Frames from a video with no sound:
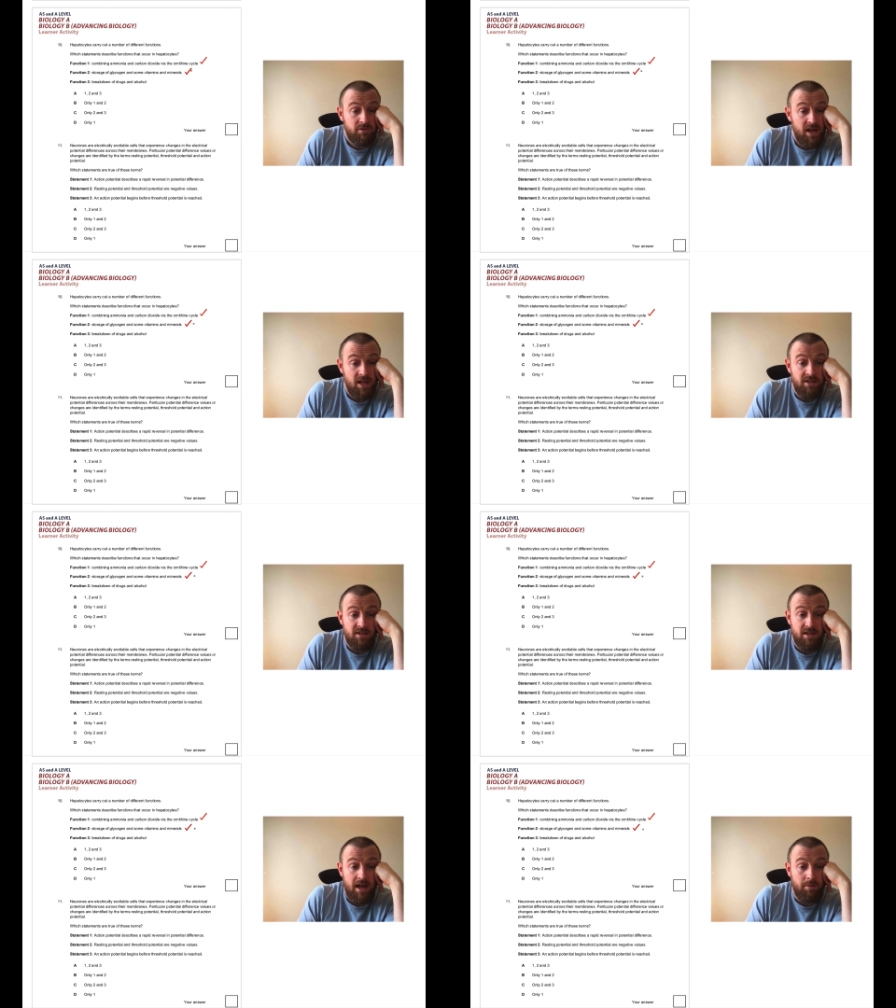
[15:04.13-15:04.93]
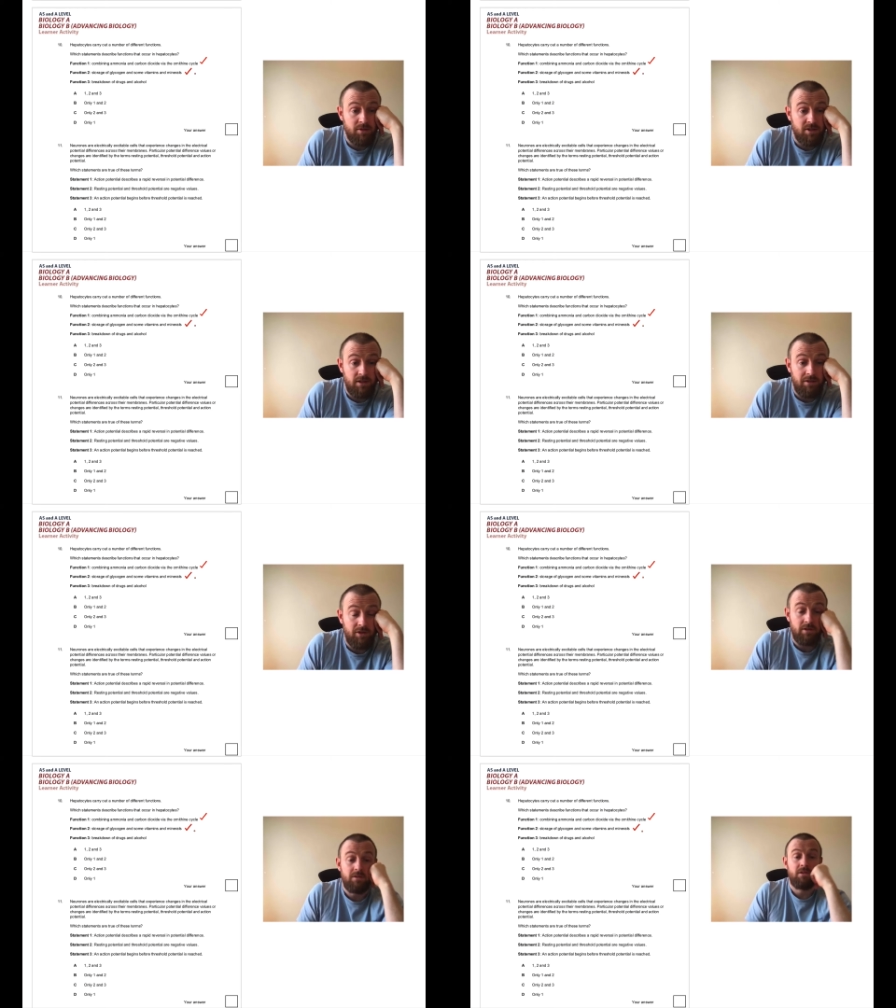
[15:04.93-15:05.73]
Yes, that happens in the
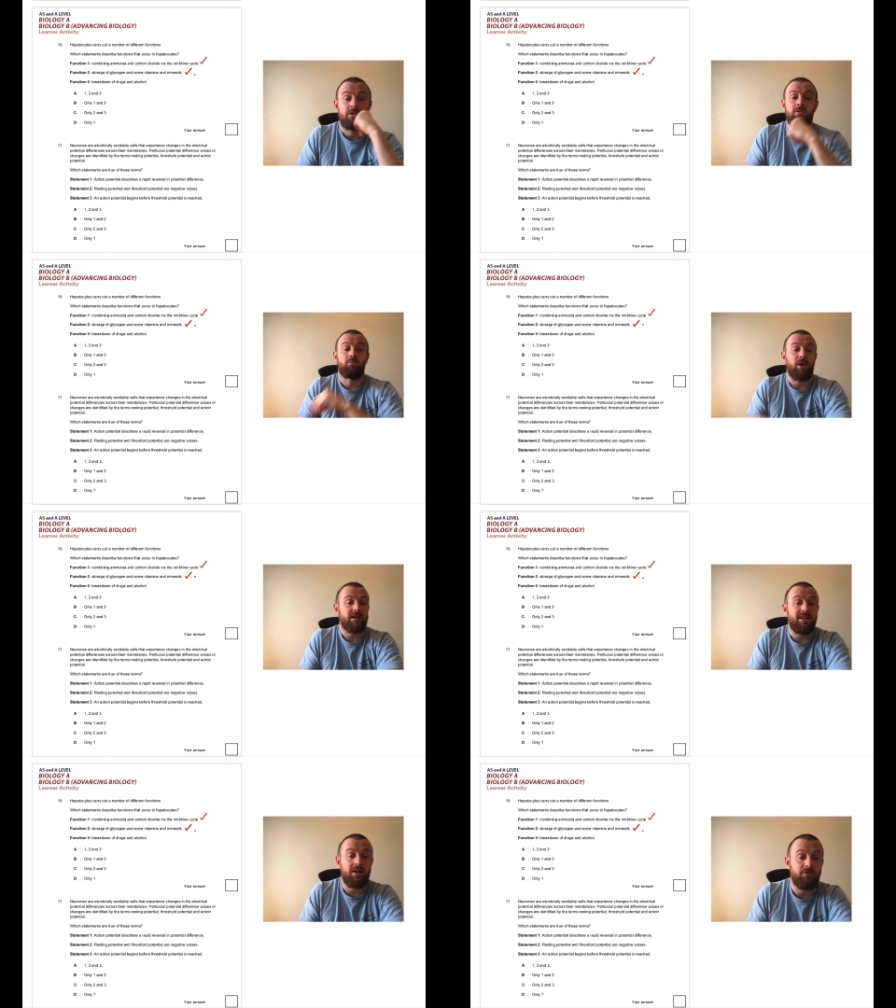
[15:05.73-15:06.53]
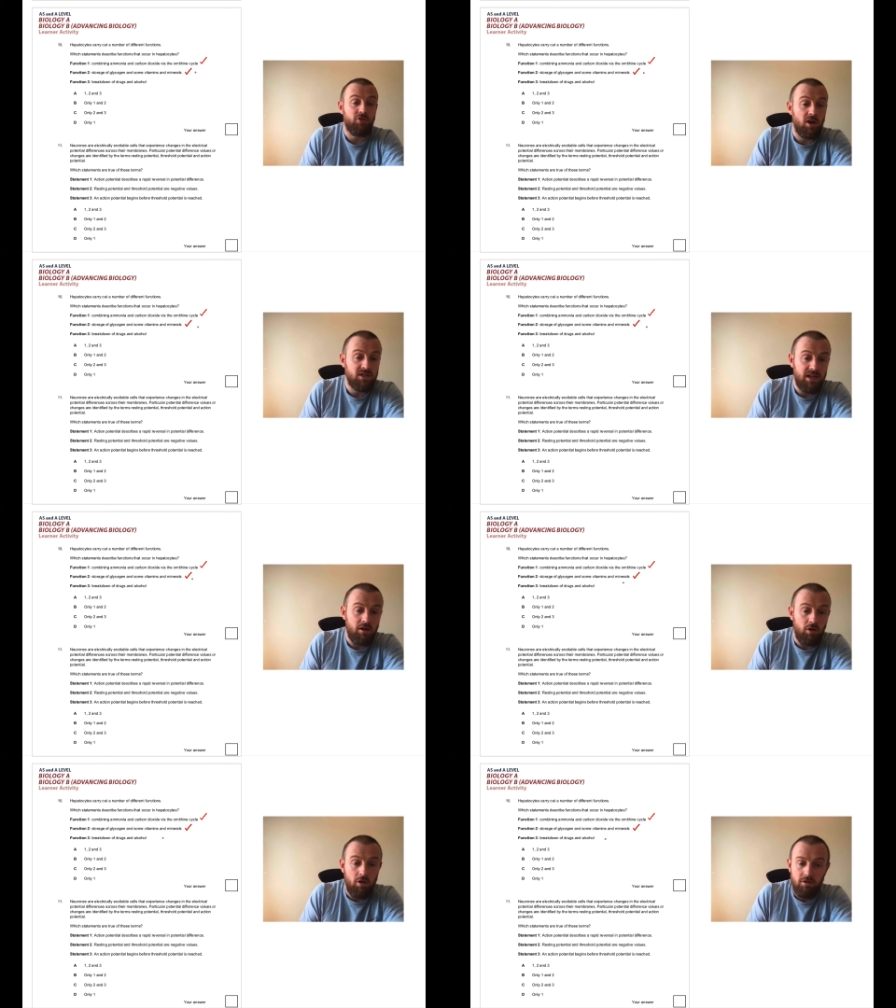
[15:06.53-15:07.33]
liver. Breakdown of drugs and
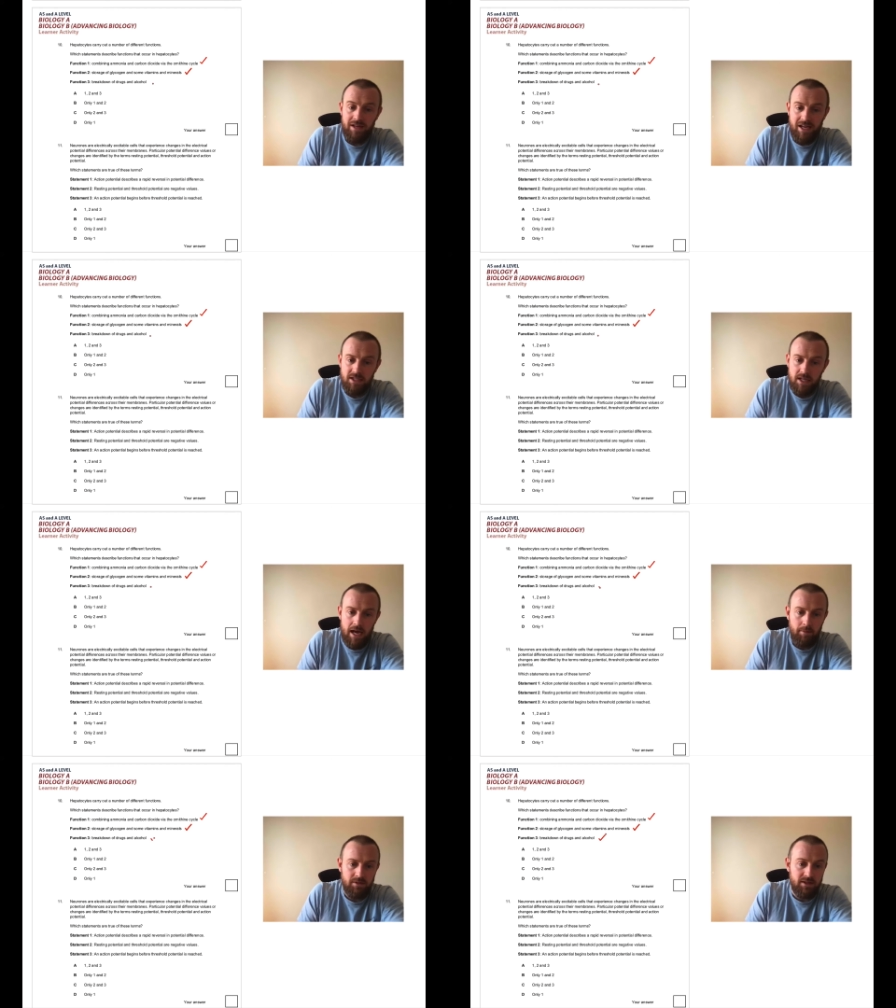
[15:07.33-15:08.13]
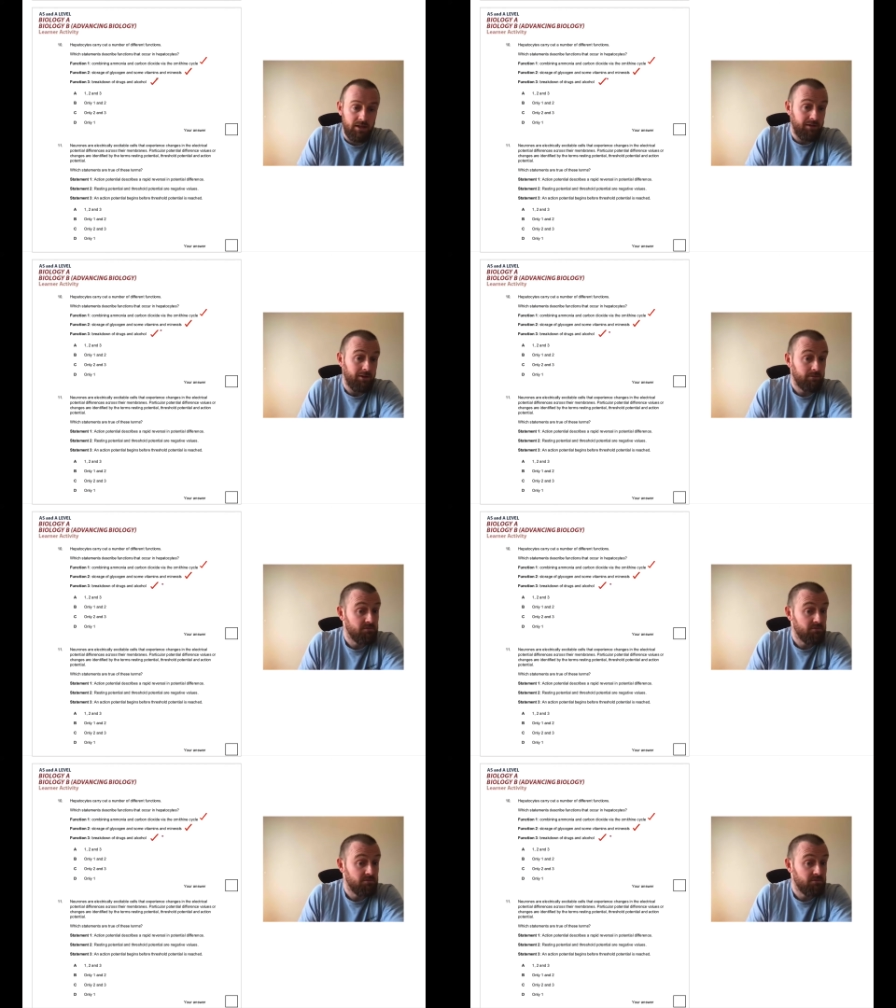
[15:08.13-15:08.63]
alcohol. Yes, that happens in the liver.